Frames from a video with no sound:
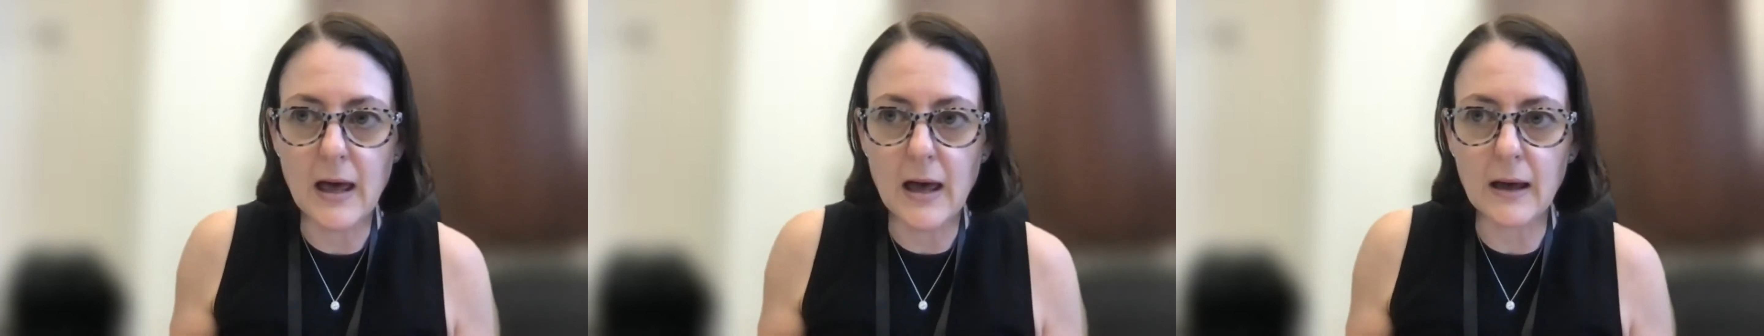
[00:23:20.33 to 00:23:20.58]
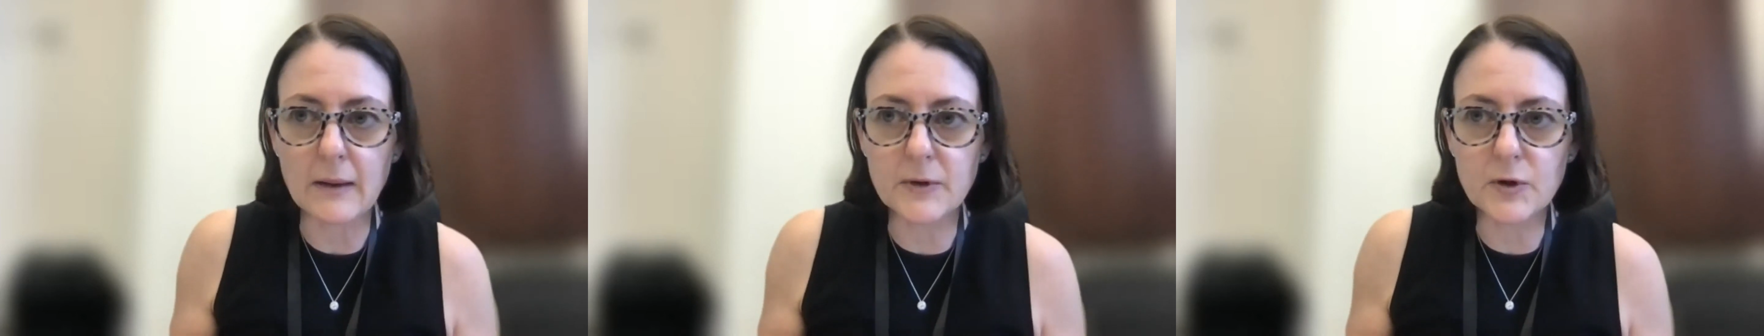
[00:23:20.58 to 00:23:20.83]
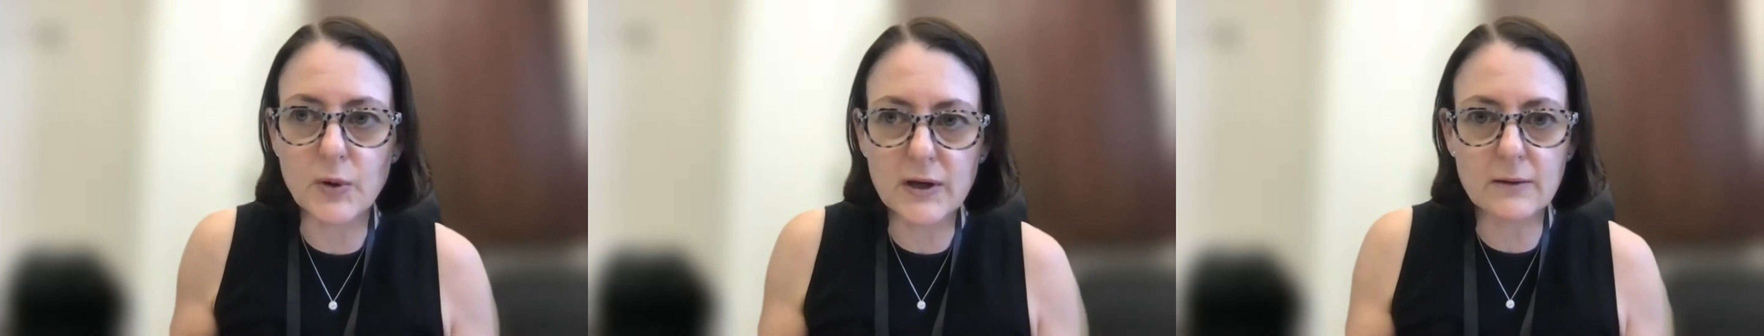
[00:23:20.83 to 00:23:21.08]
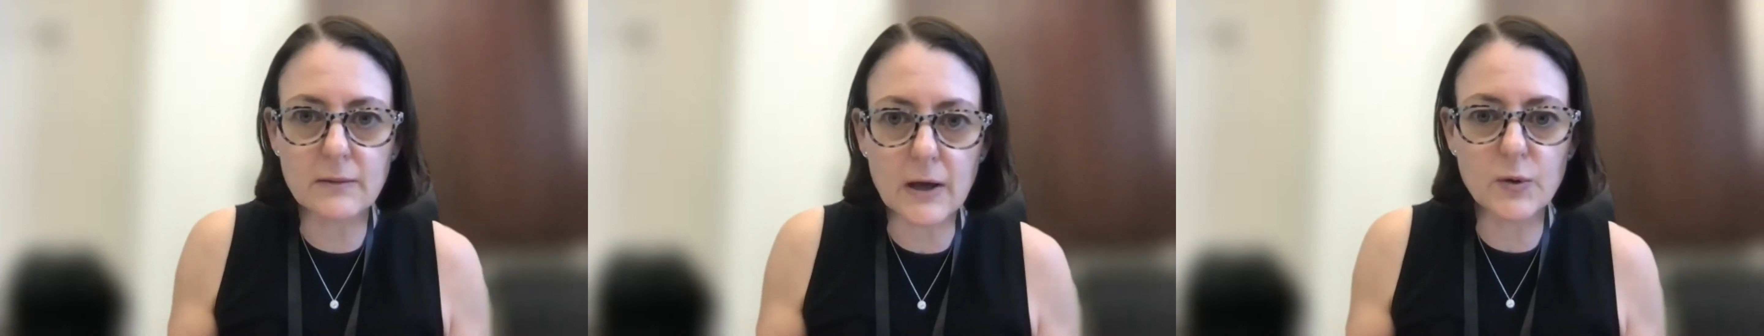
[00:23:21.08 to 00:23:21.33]
A quick
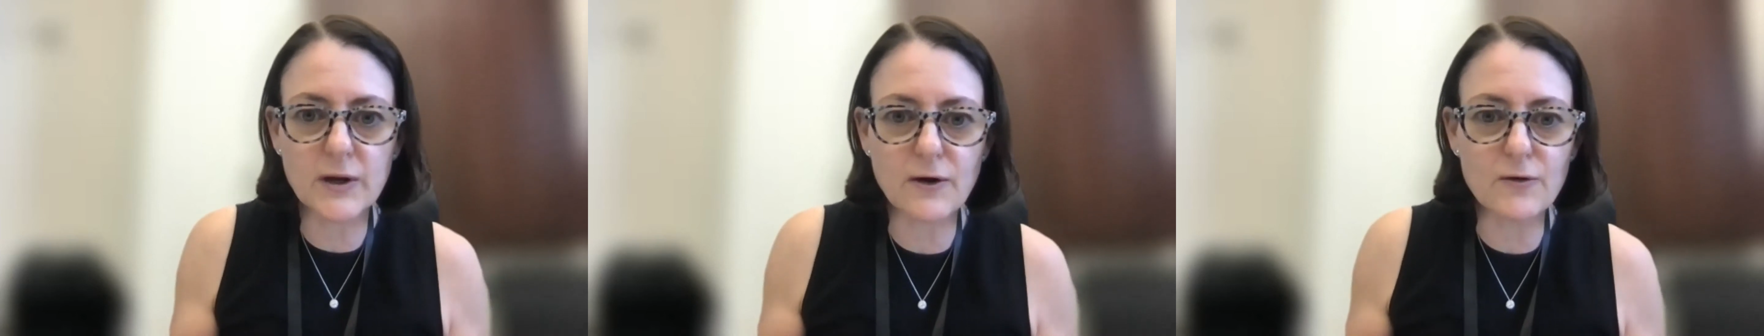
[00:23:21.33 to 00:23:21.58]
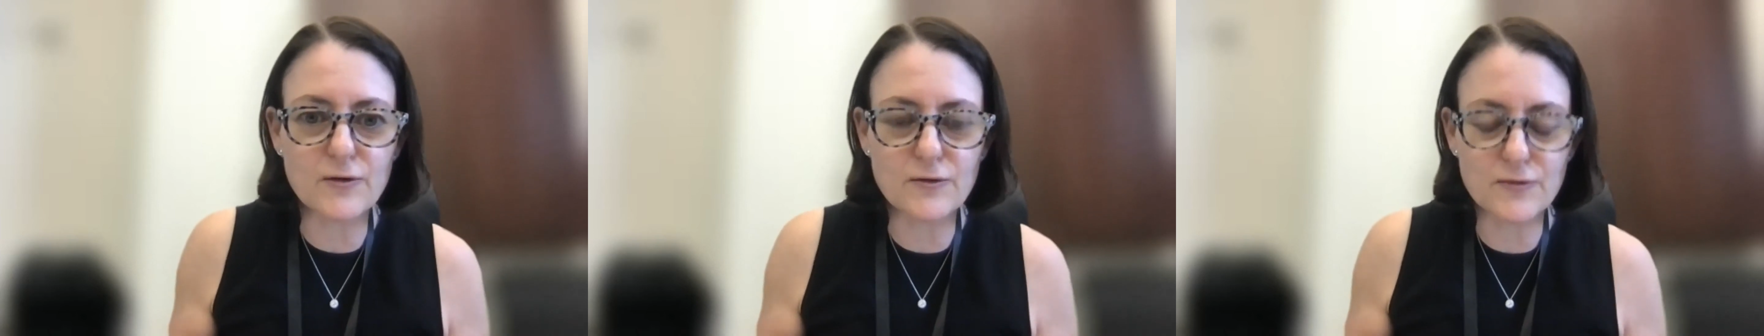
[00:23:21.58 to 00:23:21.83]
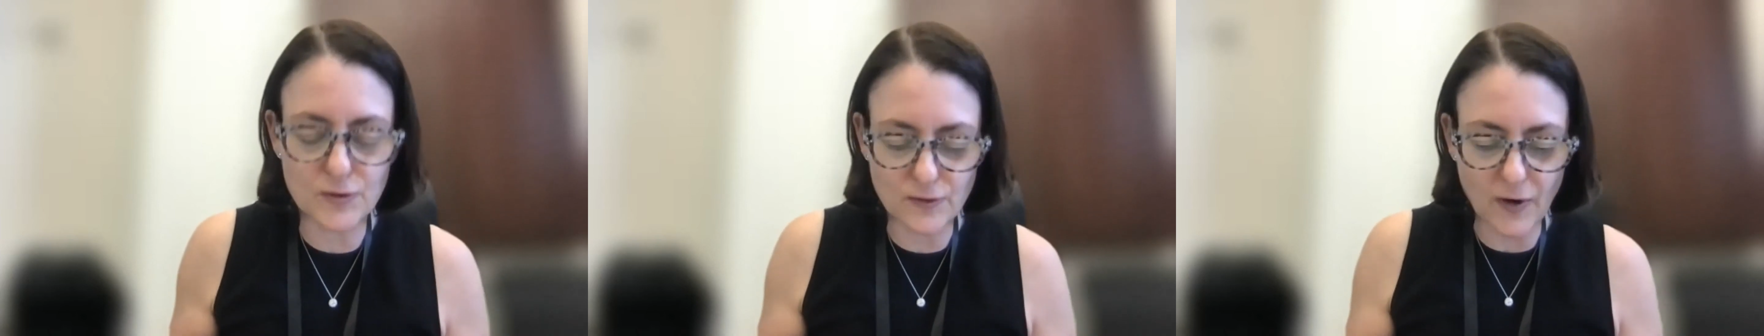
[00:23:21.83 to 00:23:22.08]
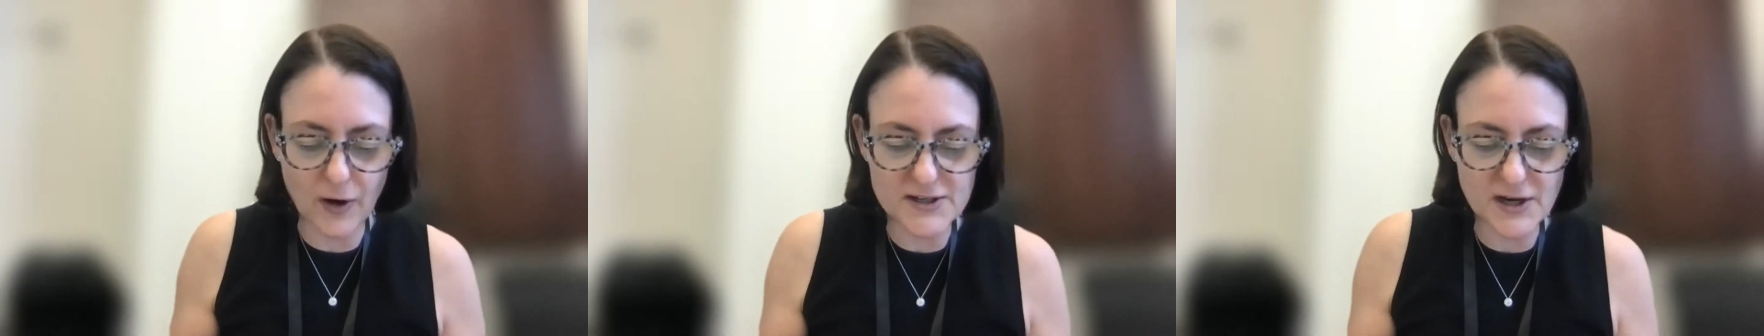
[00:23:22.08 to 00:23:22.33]
overview of
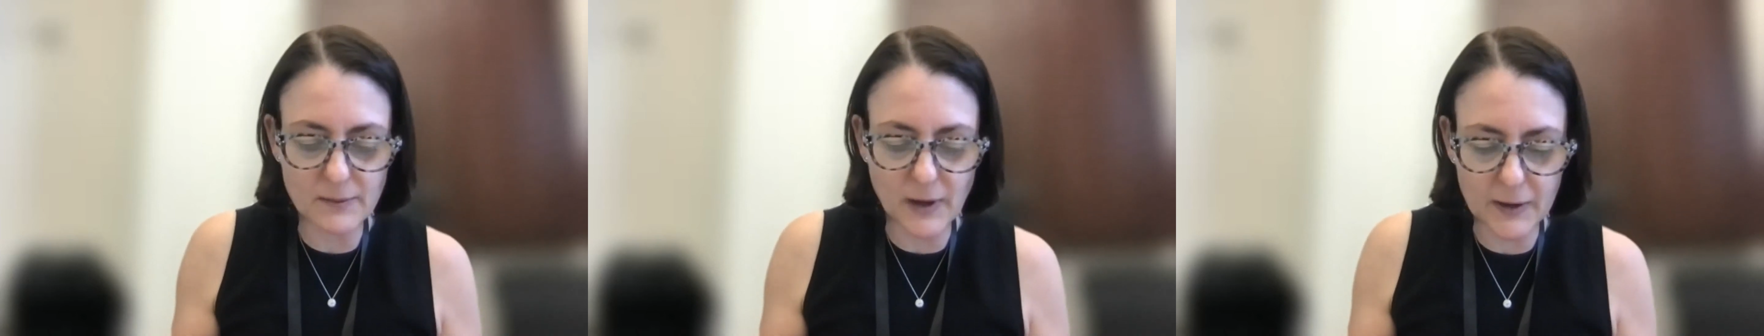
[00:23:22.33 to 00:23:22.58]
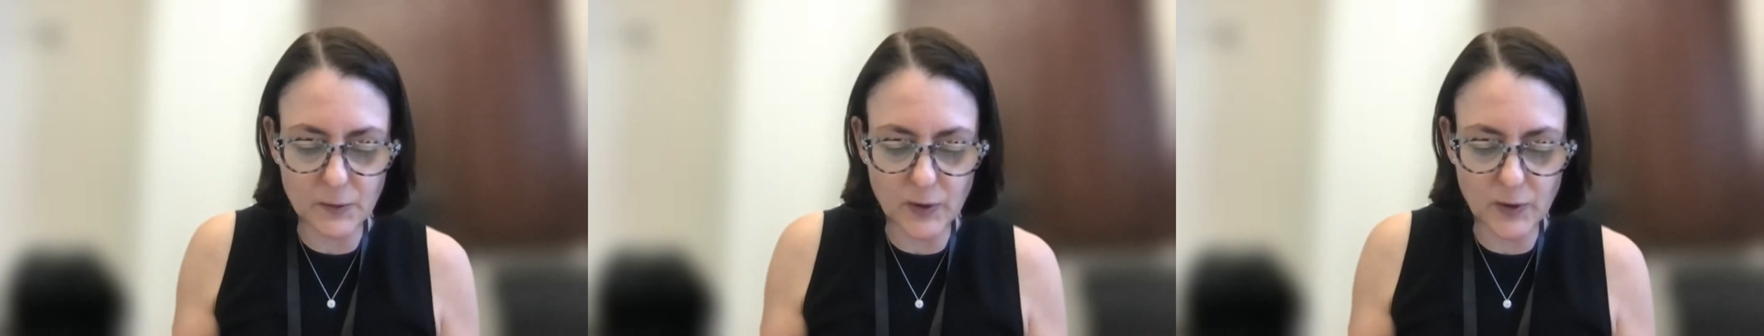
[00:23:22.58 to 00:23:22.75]
our timeline.